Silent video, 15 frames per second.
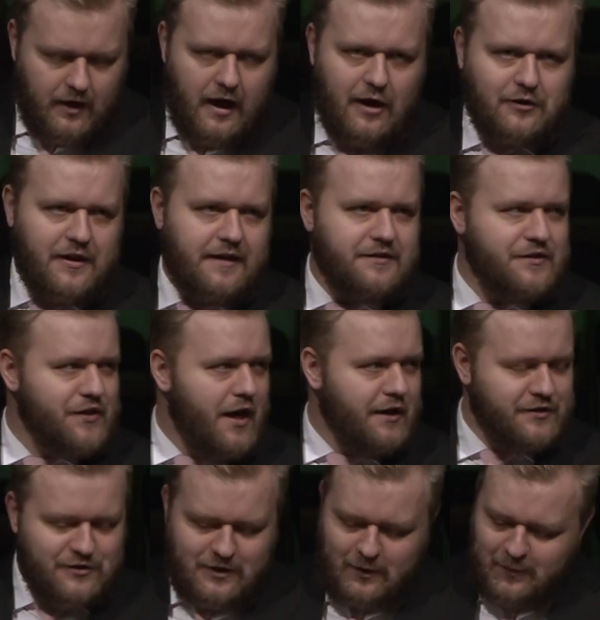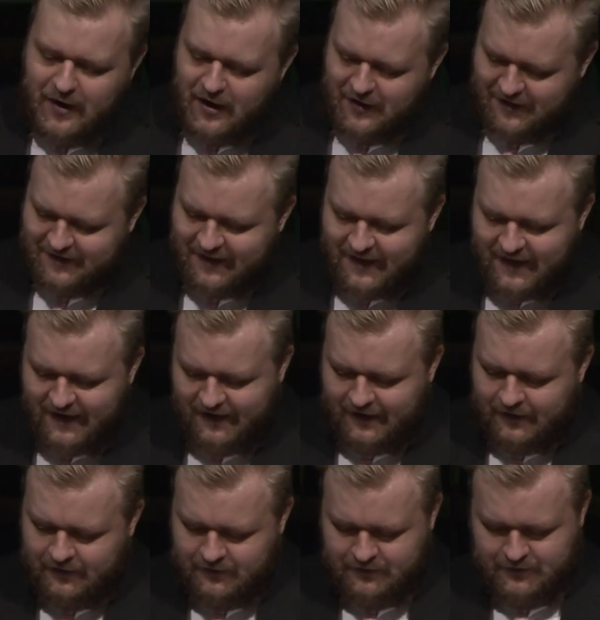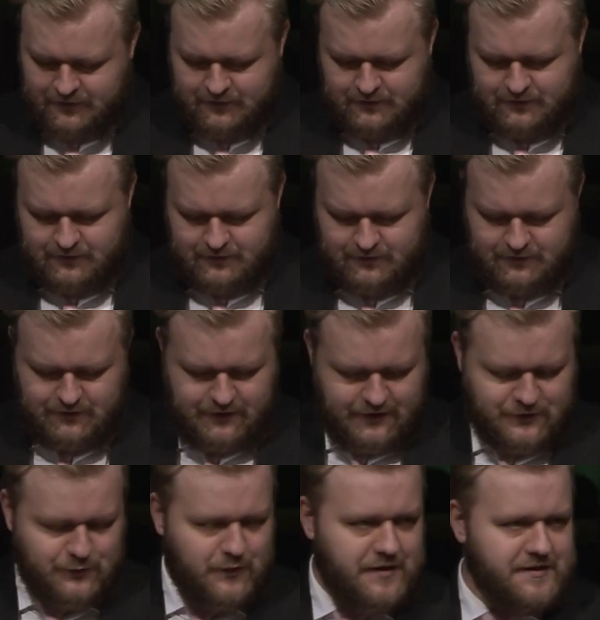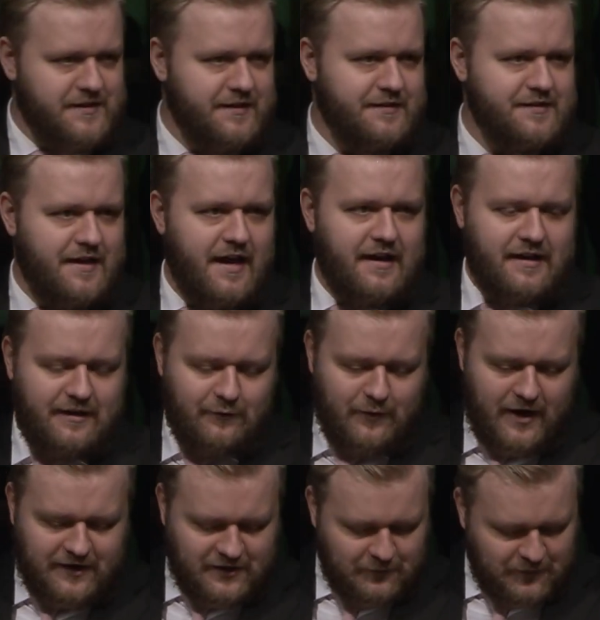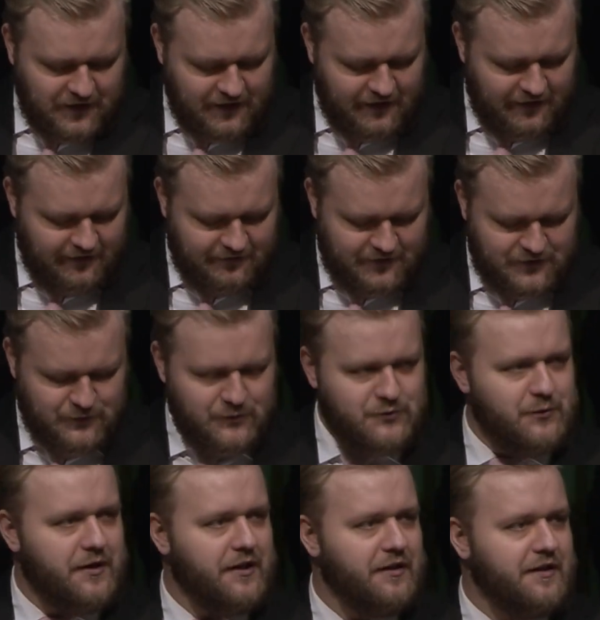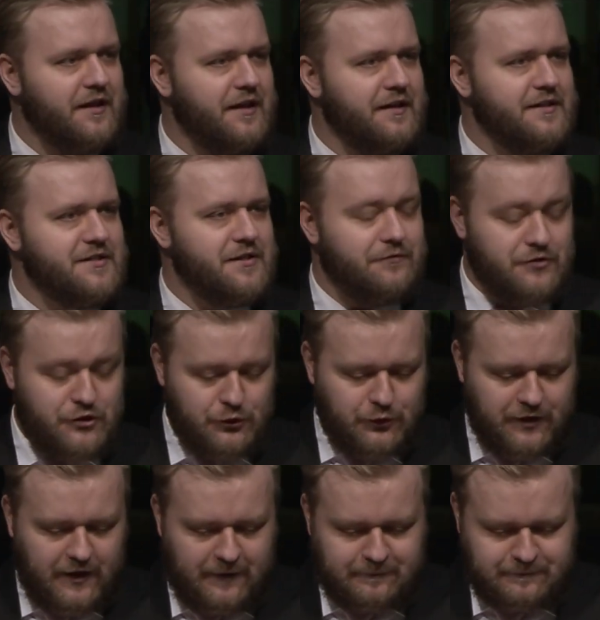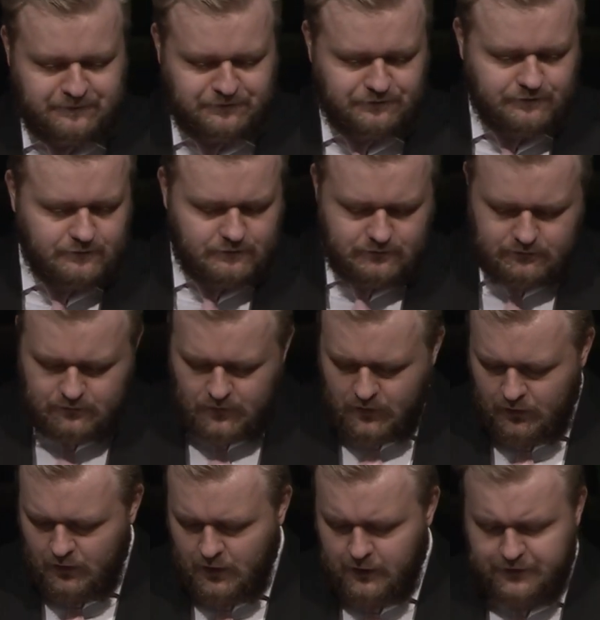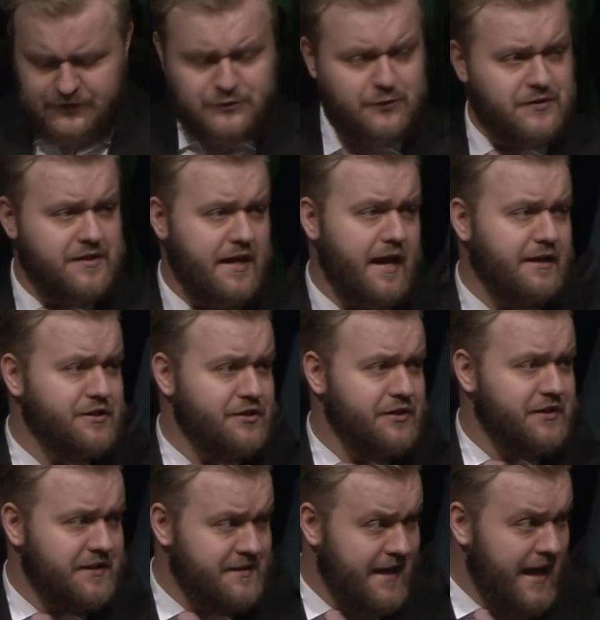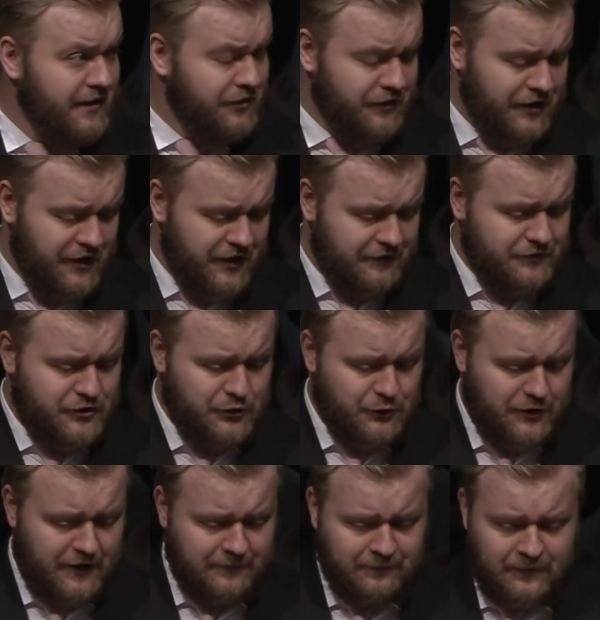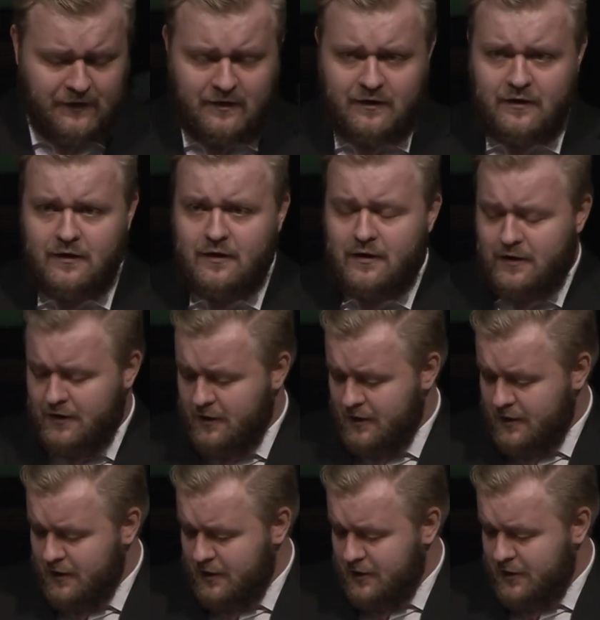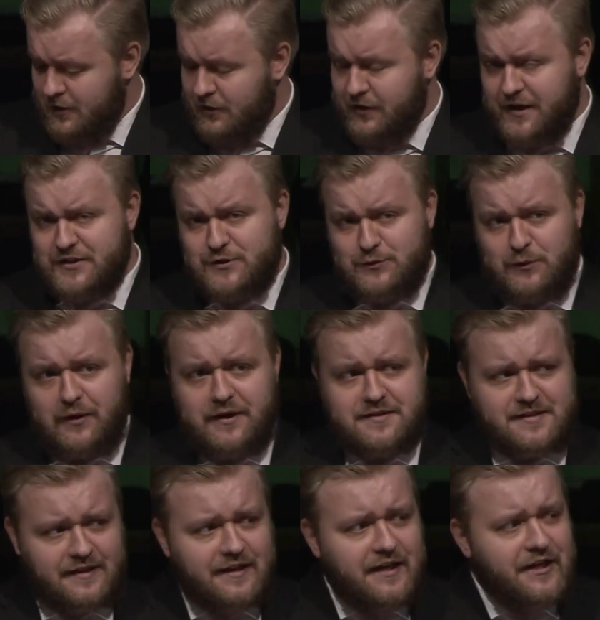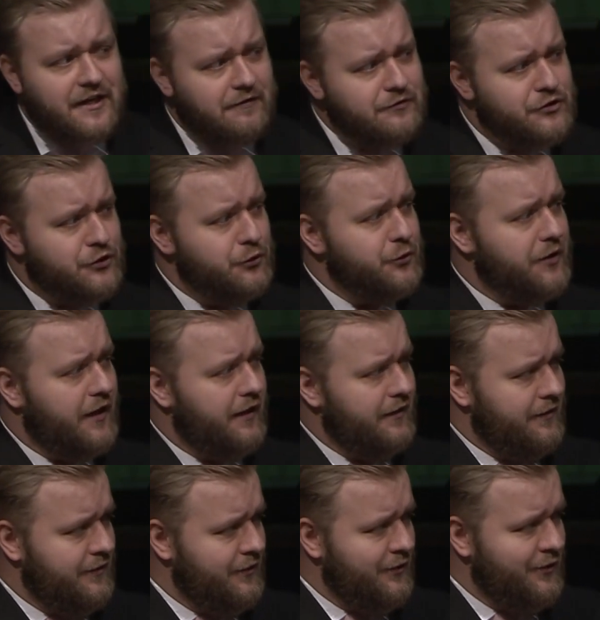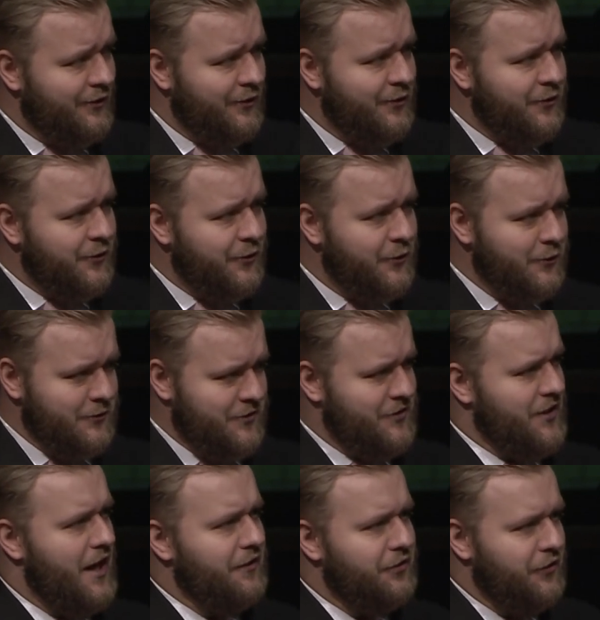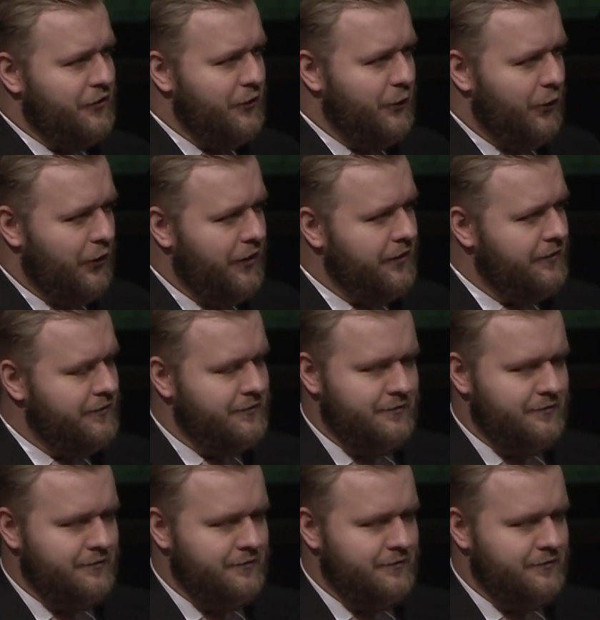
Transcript: I would like to talk about a king. This wasn't any random king, this was one of the kings of Judah. This was actually the 10th king of Judah. This was the king of Judah who sought the Lord,